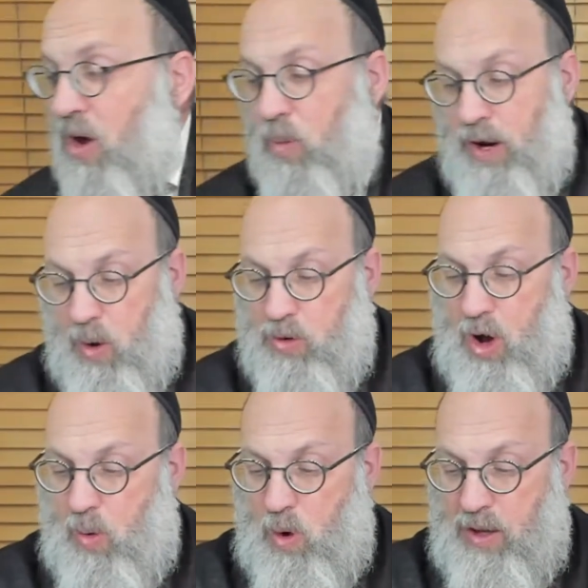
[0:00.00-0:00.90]
We don't
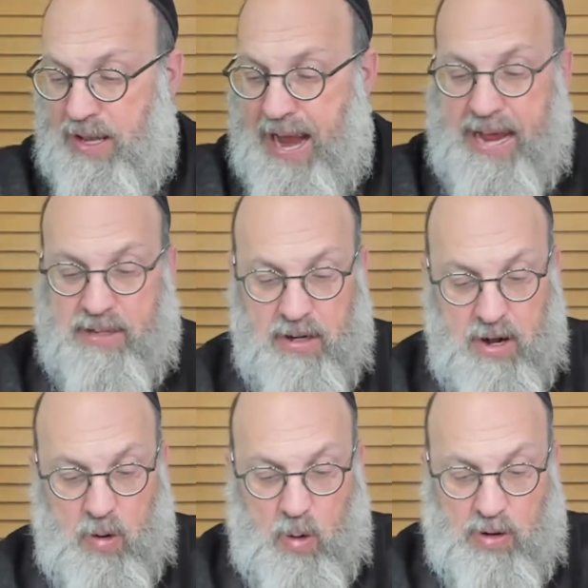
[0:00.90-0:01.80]
know all of that.
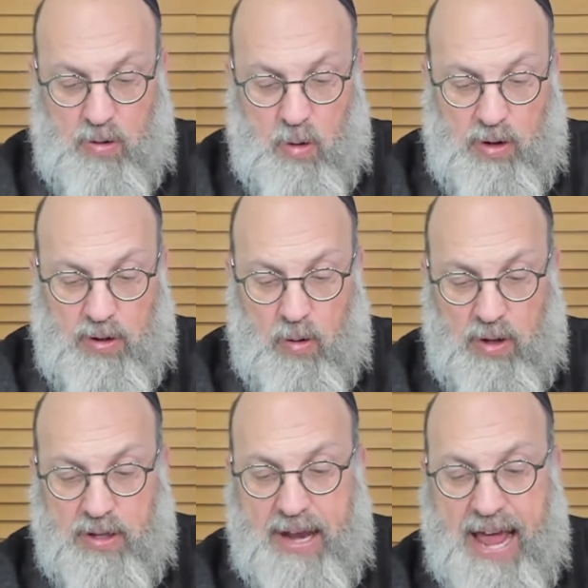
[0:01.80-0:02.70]
All, all,
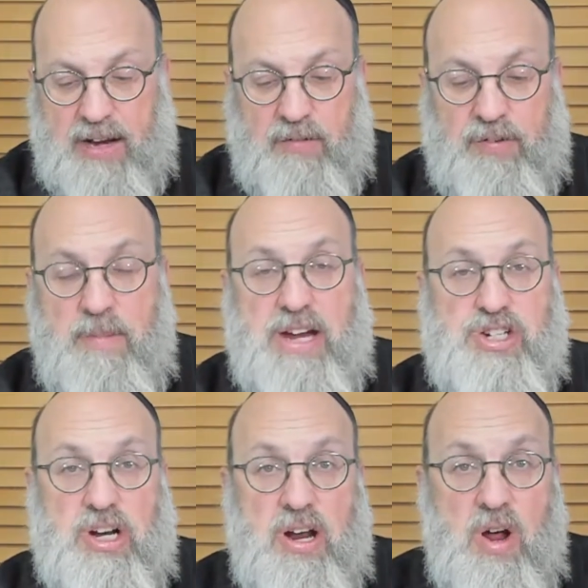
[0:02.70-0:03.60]
all of that
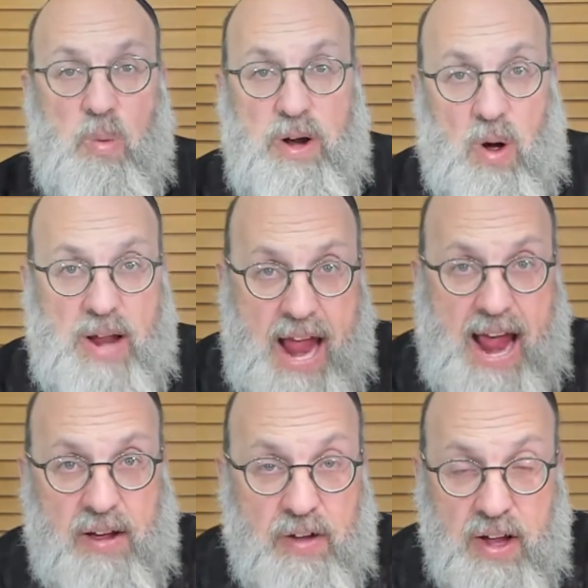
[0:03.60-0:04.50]
information we don't
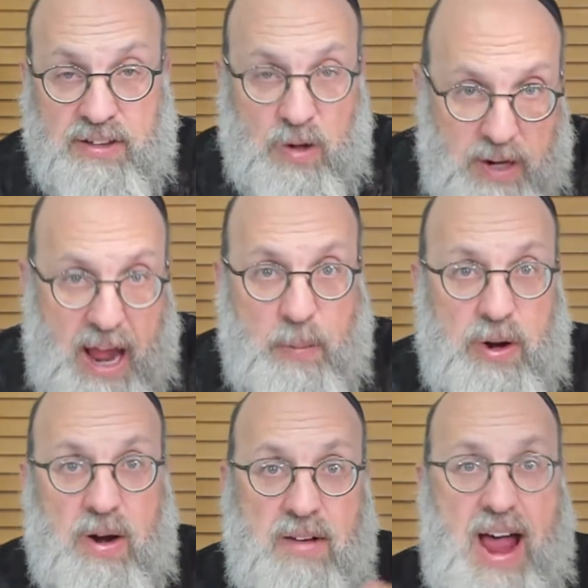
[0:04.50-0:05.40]
have. So, yeah, we
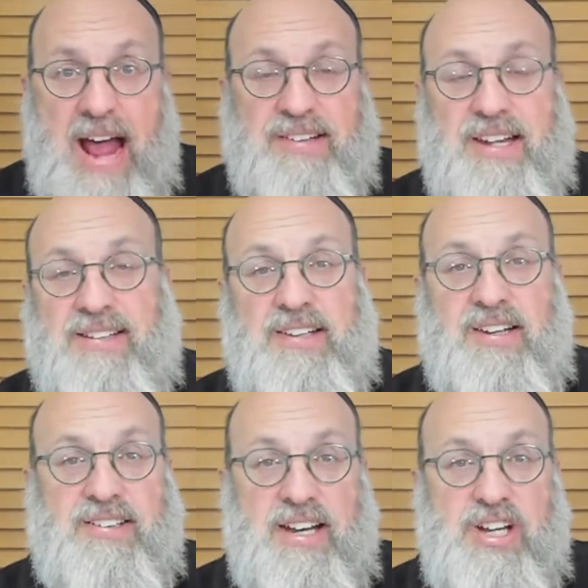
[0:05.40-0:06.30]
don't have access to the
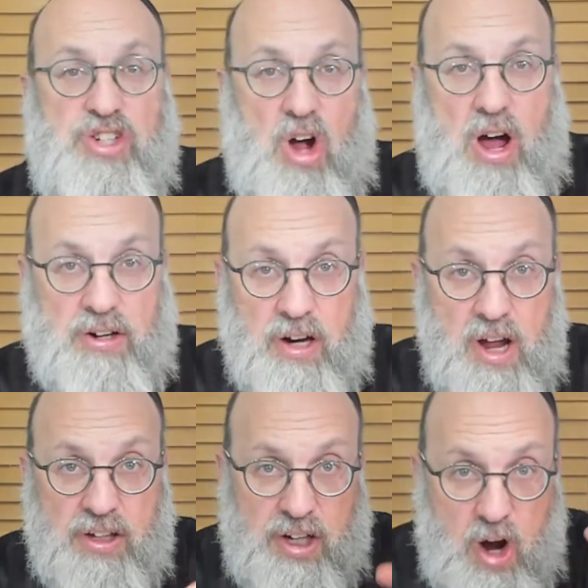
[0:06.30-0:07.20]
city charter
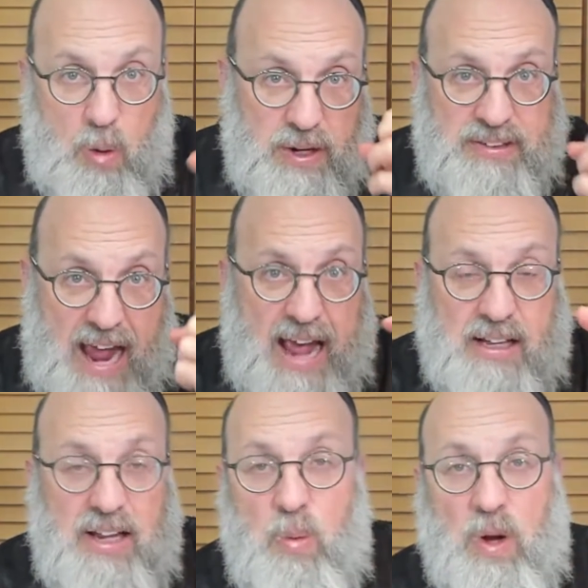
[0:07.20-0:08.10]
to know
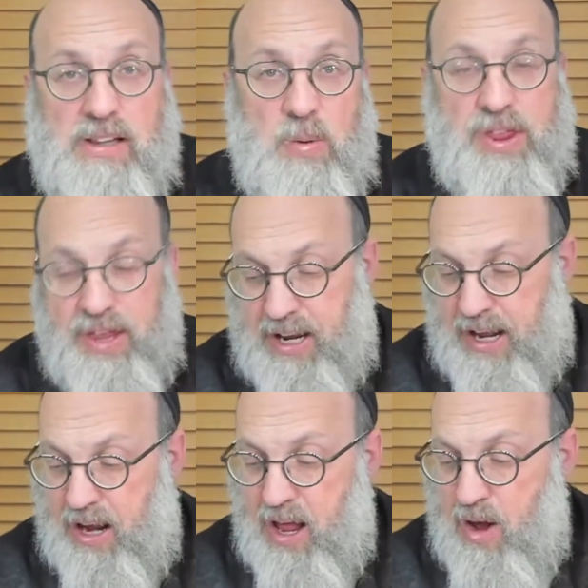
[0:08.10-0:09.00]
exactly what they were
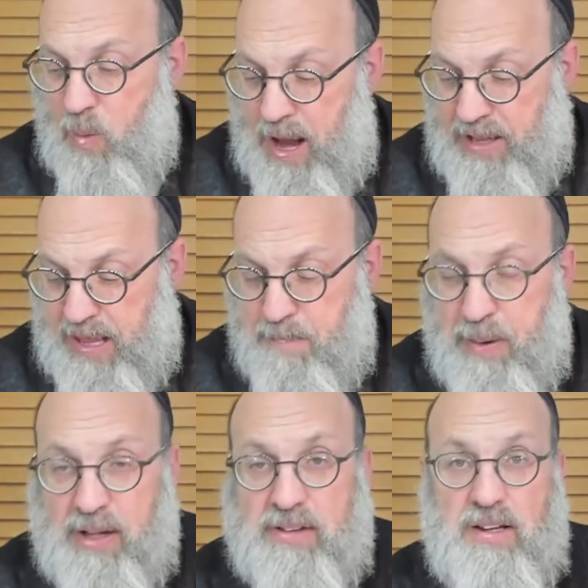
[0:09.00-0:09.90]
thinking when they
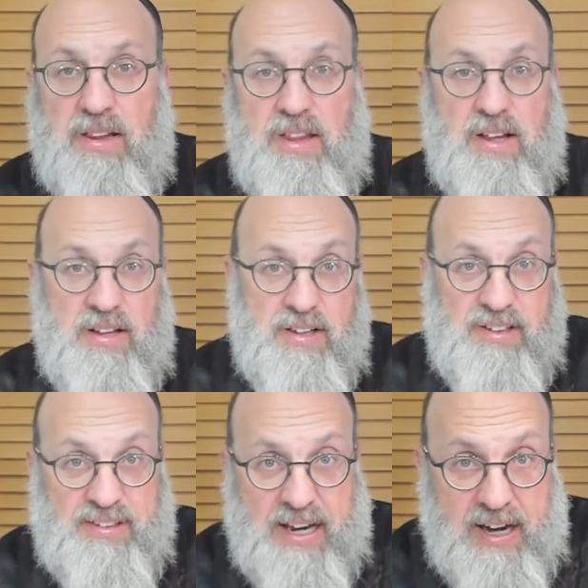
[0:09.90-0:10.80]
built the, the
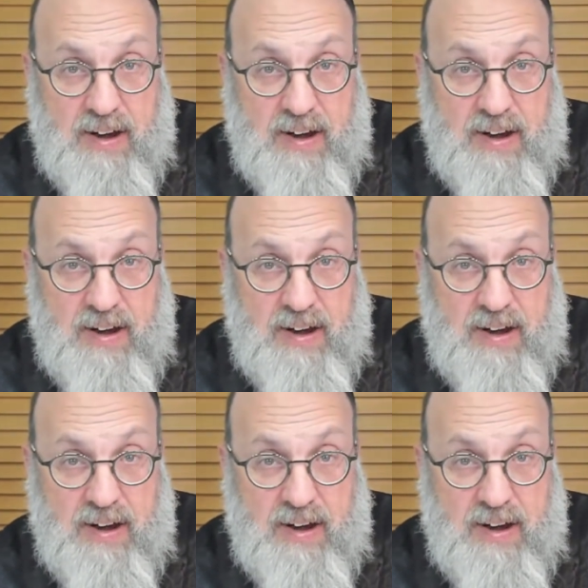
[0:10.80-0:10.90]
city.